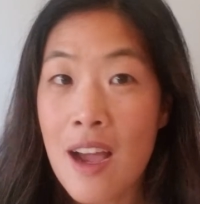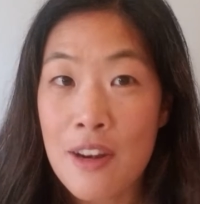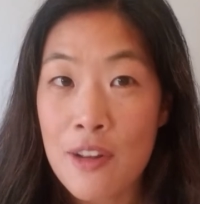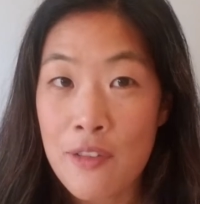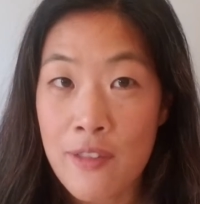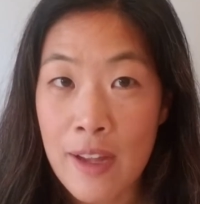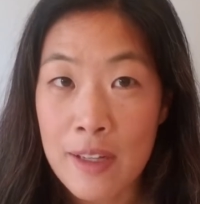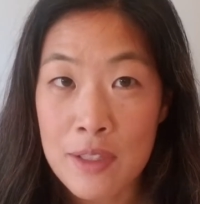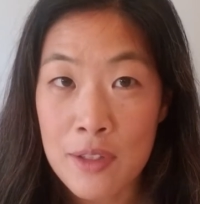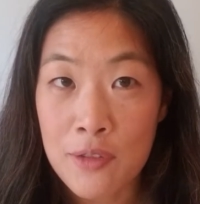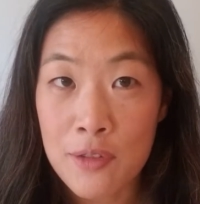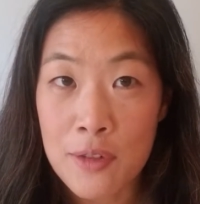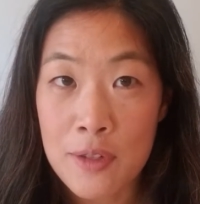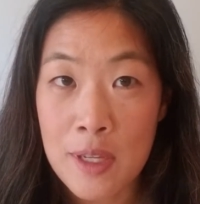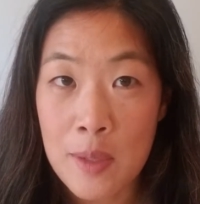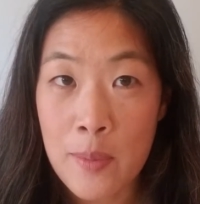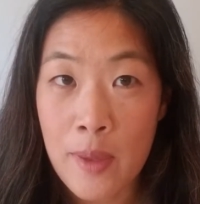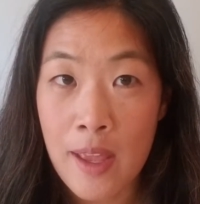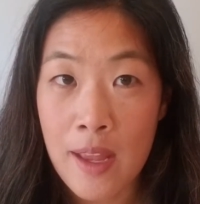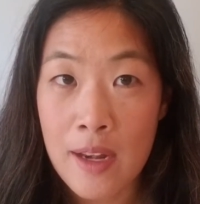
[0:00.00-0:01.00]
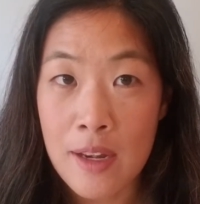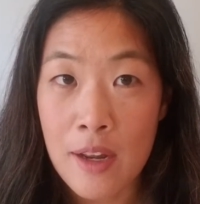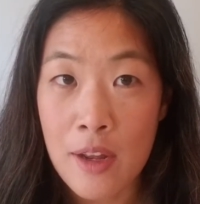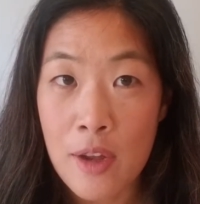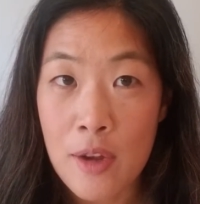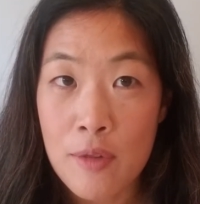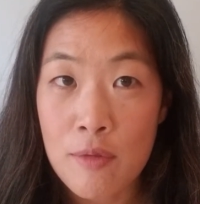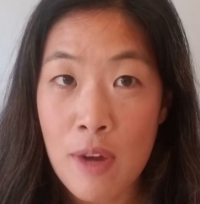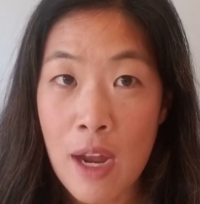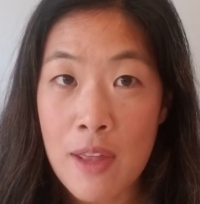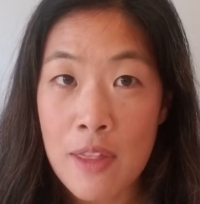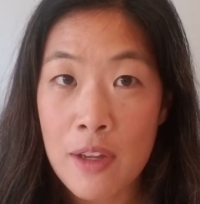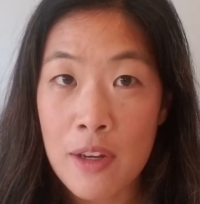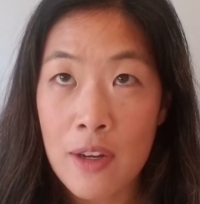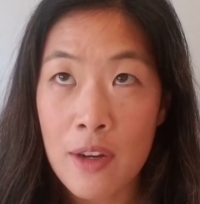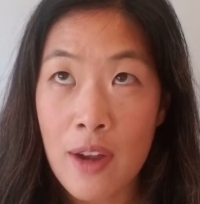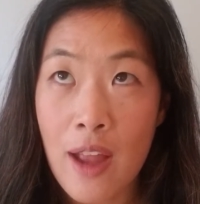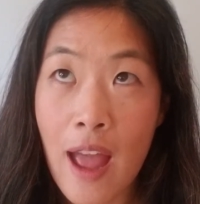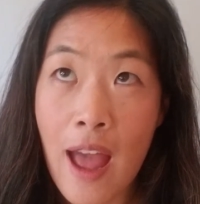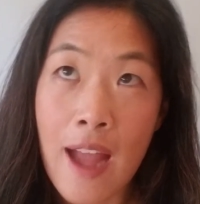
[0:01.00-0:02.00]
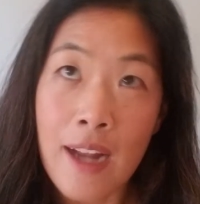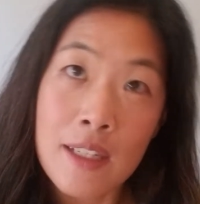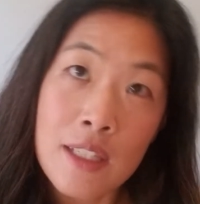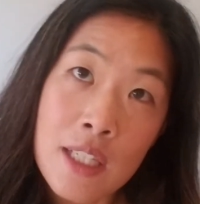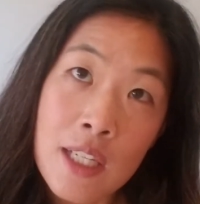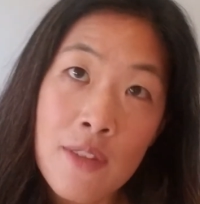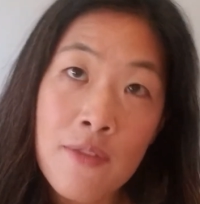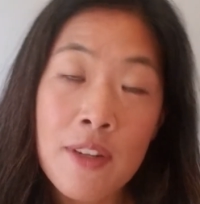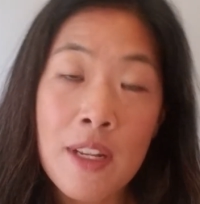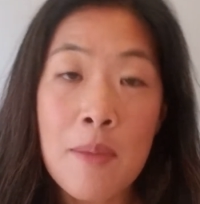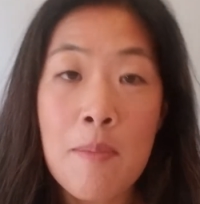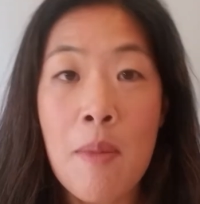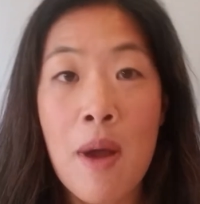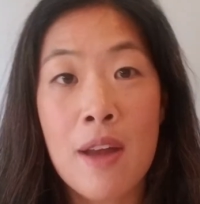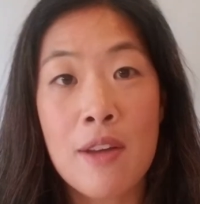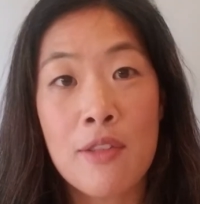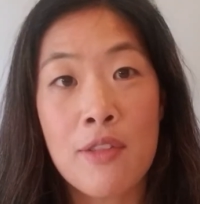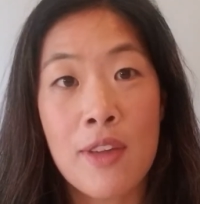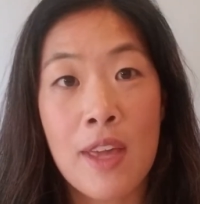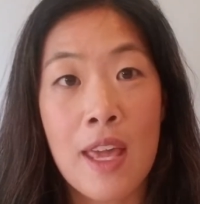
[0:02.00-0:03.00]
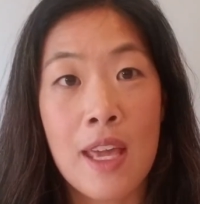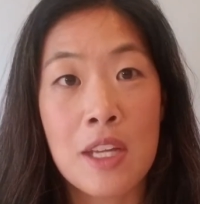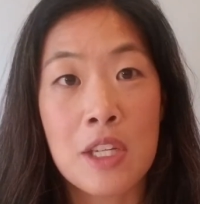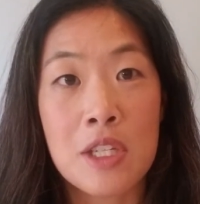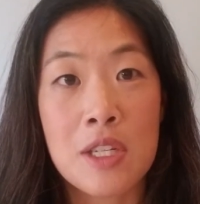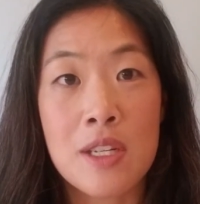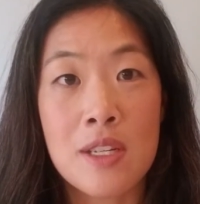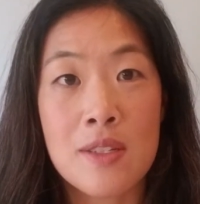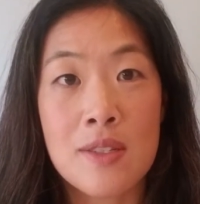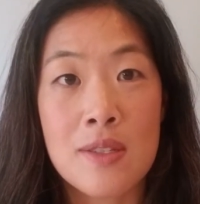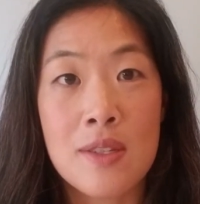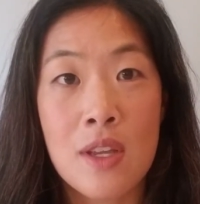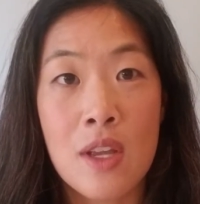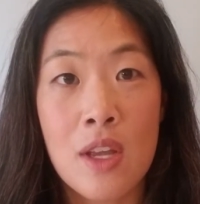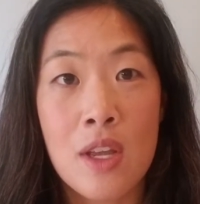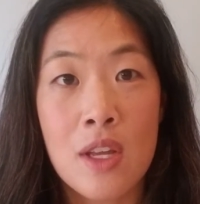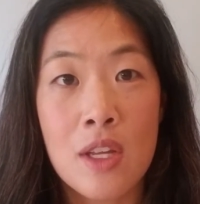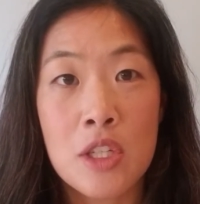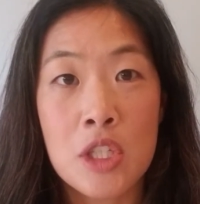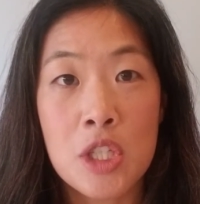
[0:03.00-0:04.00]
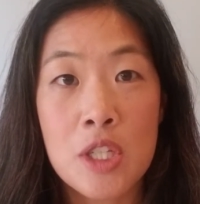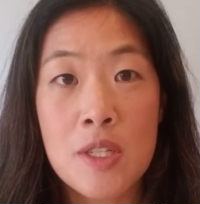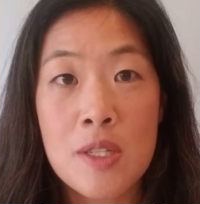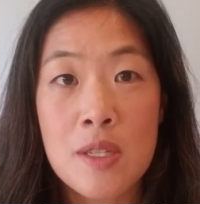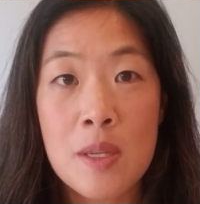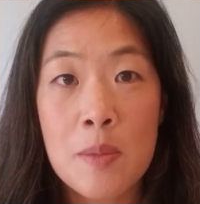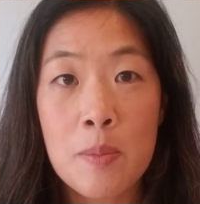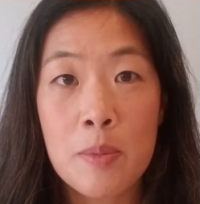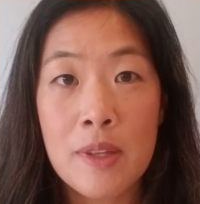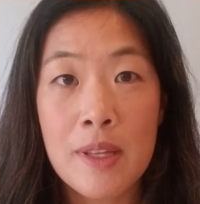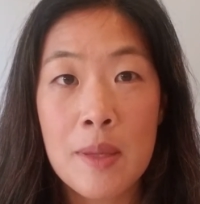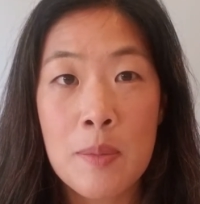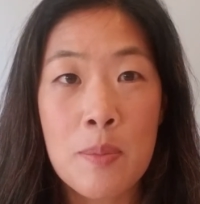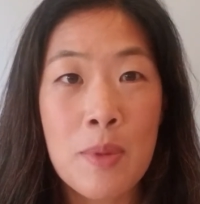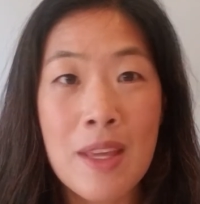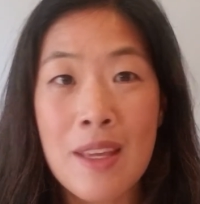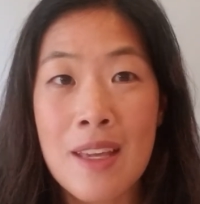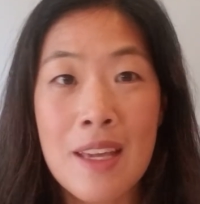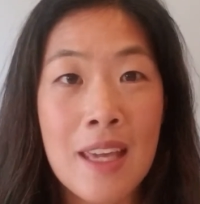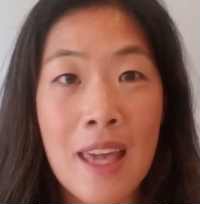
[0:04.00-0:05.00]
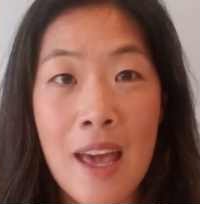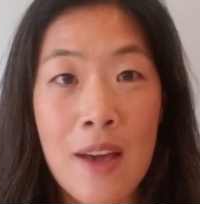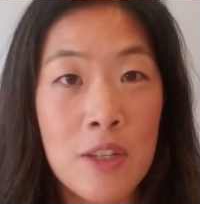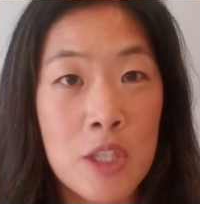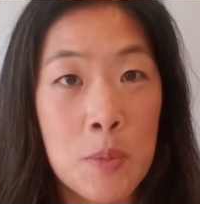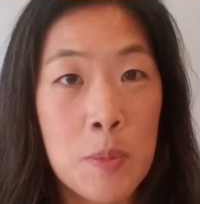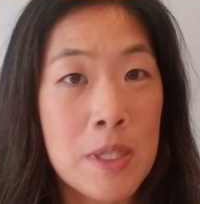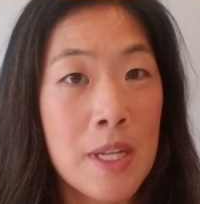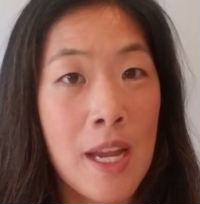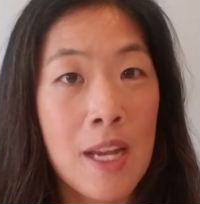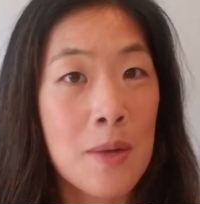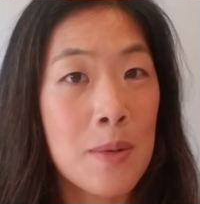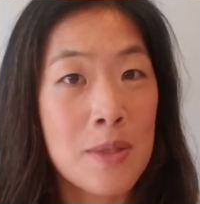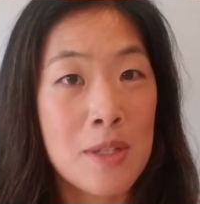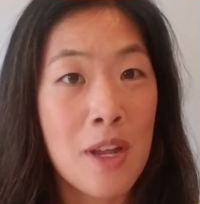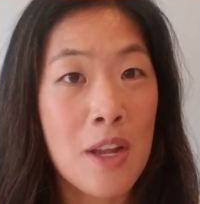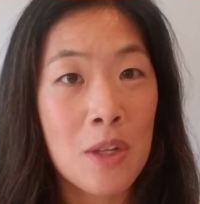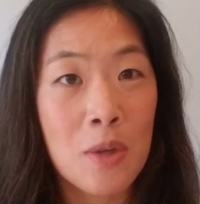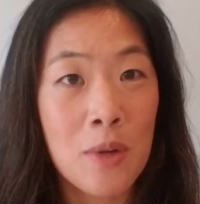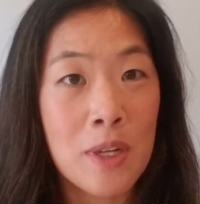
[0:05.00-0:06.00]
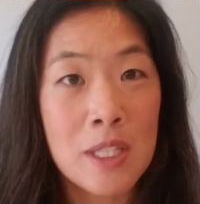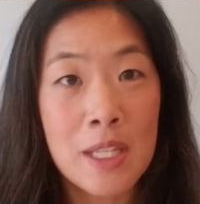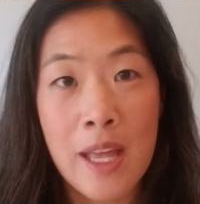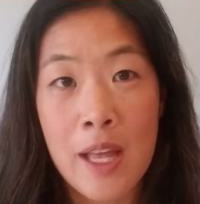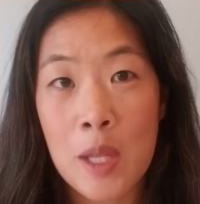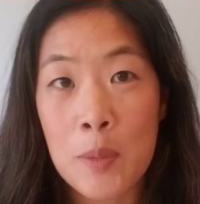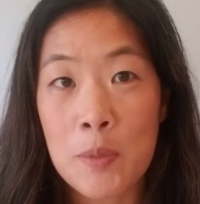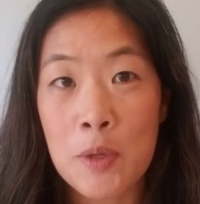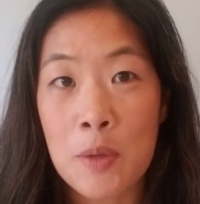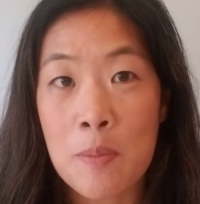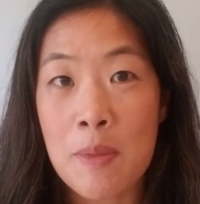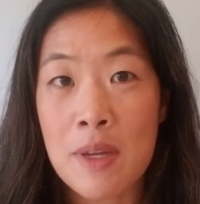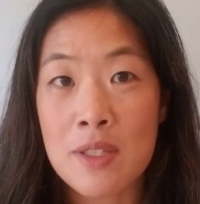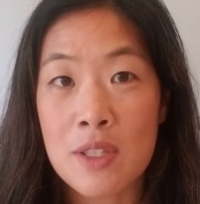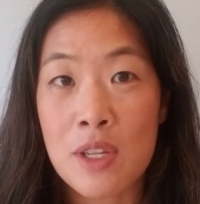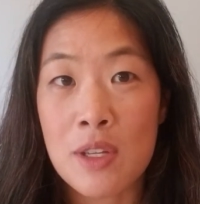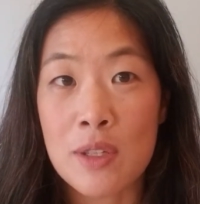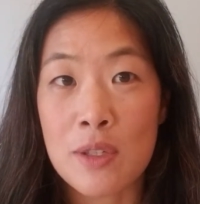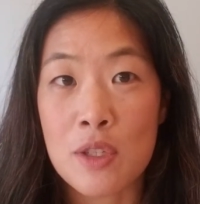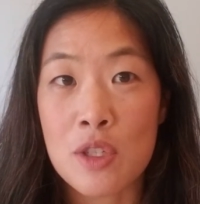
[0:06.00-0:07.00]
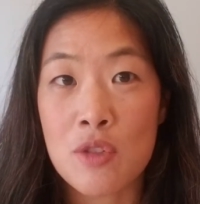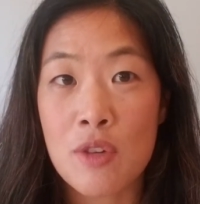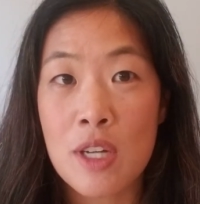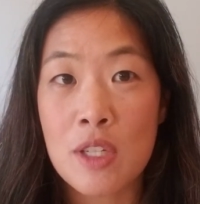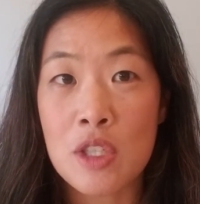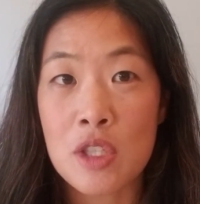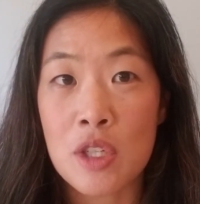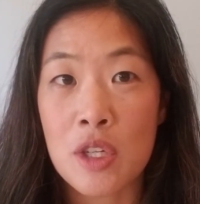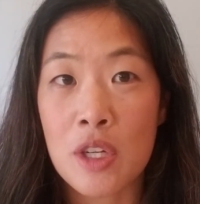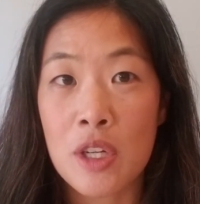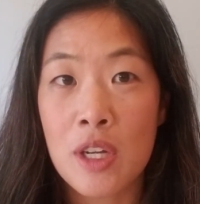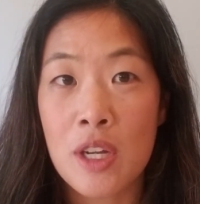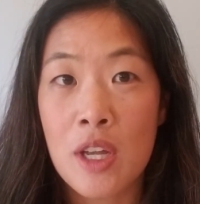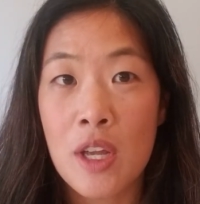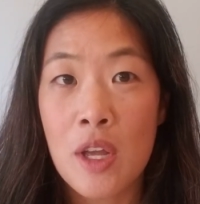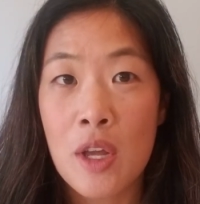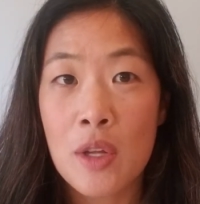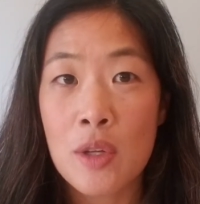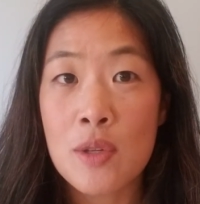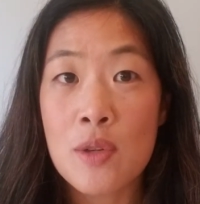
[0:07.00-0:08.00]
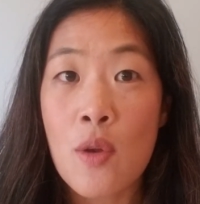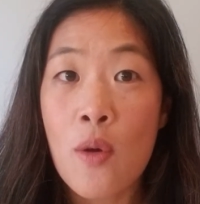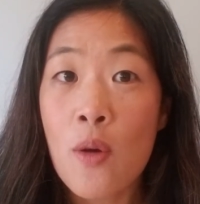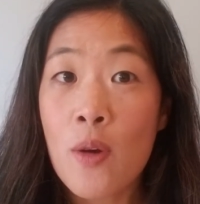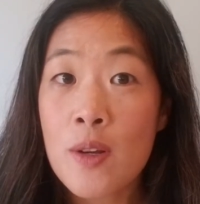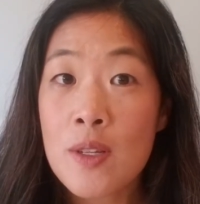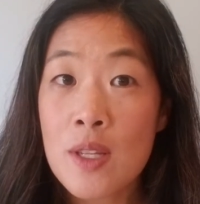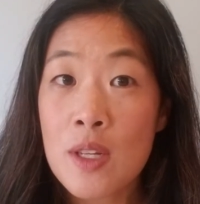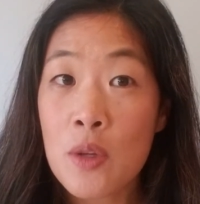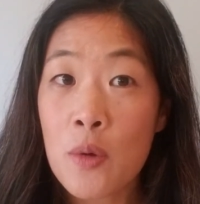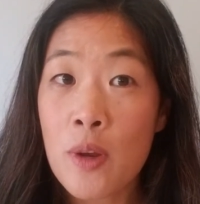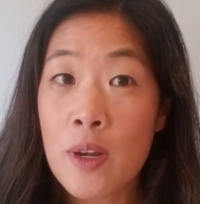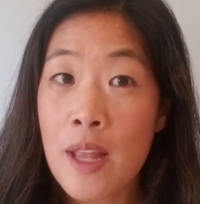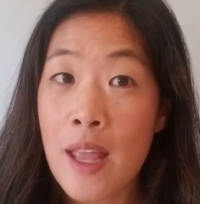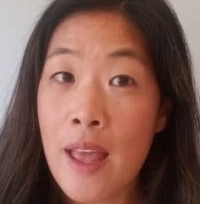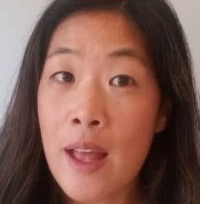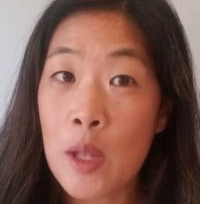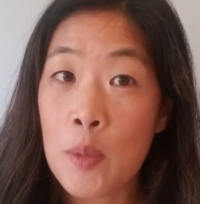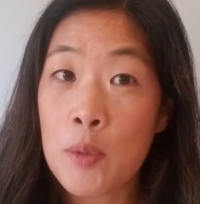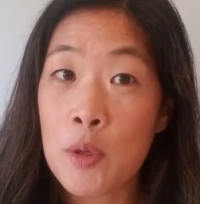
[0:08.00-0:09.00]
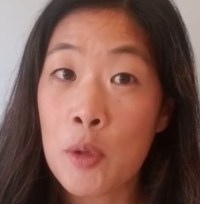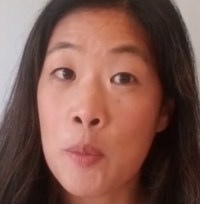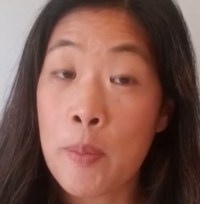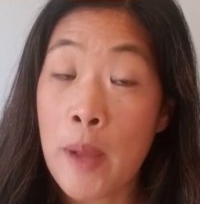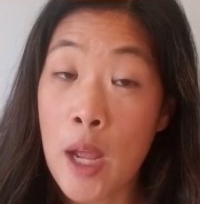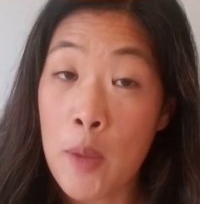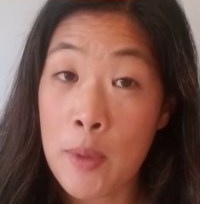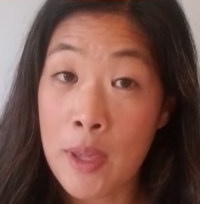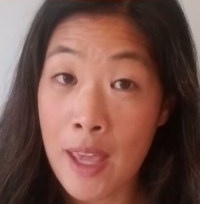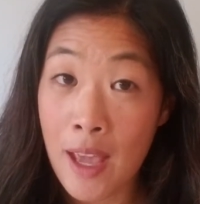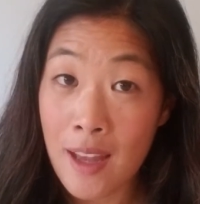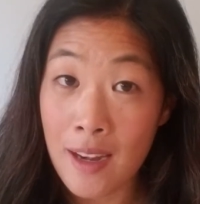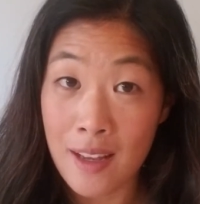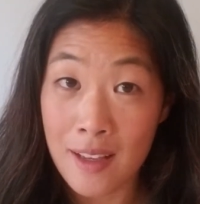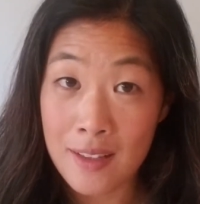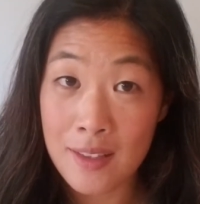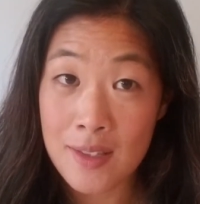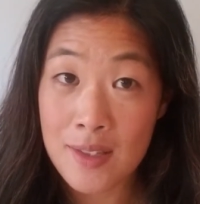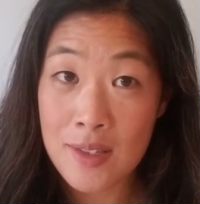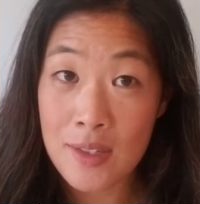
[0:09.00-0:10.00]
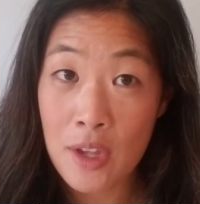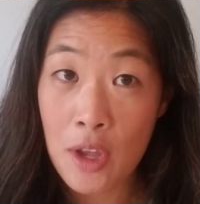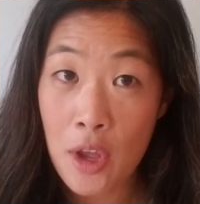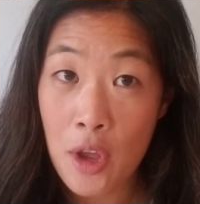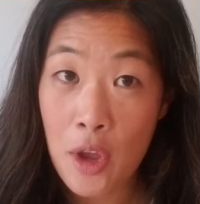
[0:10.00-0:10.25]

effective for knee pain. Rather, activity modification is. Just simply being a couch potato is not going to help your muscular structure, nor is it going to help your biomechanics.